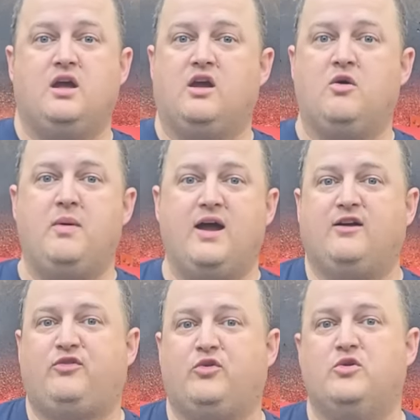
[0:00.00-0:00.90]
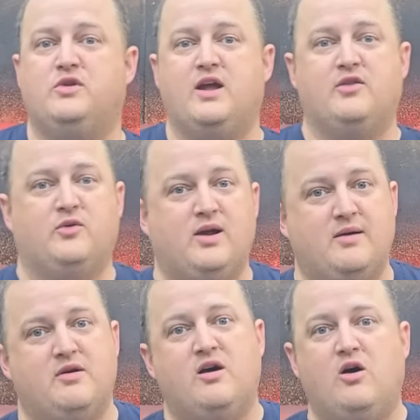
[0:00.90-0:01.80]
Go back through down the
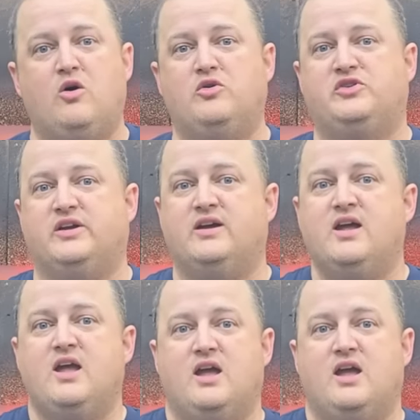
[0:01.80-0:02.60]
rabbit hole to,